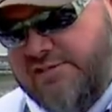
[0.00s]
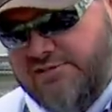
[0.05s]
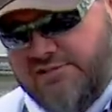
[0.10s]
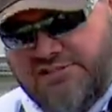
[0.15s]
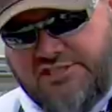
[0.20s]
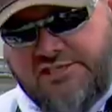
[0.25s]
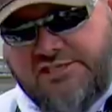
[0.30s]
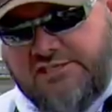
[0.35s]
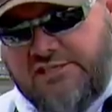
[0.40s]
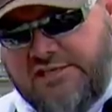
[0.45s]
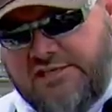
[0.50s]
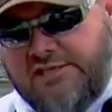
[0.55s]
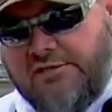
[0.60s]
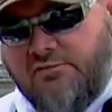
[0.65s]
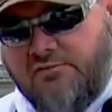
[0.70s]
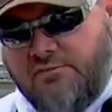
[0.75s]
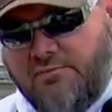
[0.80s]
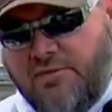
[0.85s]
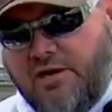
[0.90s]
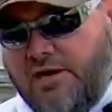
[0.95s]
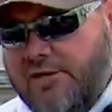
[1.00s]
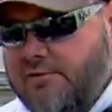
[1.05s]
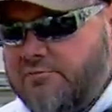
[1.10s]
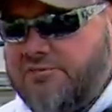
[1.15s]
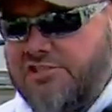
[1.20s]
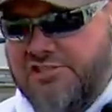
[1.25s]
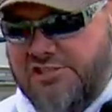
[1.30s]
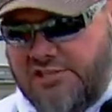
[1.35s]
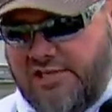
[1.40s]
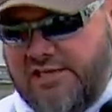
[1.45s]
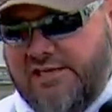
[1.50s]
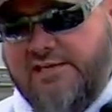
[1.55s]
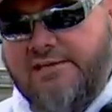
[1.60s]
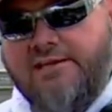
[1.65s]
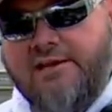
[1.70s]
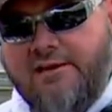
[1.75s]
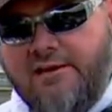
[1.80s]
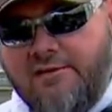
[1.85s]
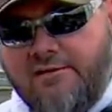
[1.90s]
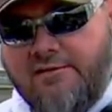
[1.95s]
ounce jig laying on the bottom, just laying
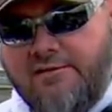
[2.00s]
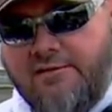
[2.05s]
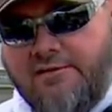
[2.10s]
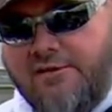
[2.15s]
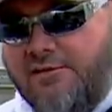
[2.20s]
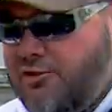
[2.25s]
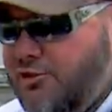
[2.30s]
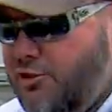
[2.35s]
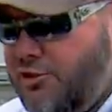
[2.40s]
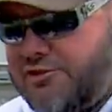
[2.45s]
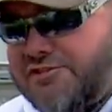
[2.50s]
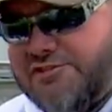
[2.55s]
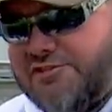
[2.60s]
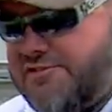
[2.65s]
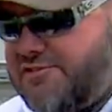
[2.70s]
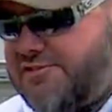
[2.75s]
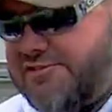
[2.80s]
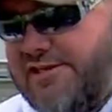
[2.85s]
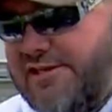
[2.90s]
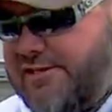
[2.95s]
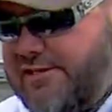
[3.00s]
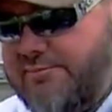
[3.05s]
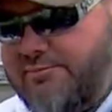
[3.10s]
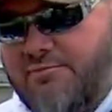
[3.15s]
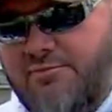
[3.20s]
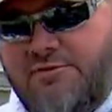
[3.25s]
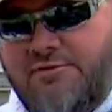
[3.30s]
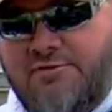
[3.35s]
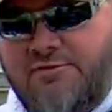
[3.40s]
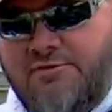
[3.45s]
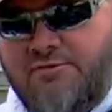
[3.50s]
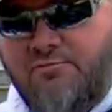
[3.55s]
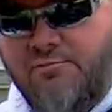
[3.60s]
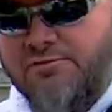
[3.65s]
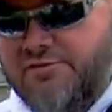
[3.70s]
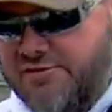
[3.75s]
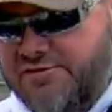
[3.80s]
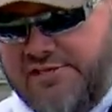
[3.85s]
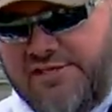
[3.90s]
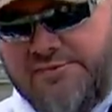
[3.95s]
there, looks the same
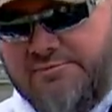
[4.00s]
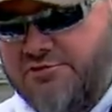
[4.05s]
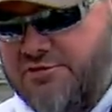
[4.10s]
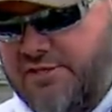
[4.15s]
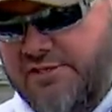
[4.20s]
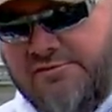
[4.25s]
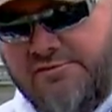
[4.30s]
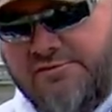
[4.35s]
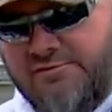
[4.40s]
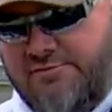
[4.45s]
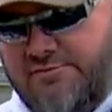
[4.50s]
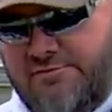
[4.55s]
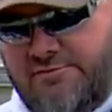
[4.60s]
with the same trailer.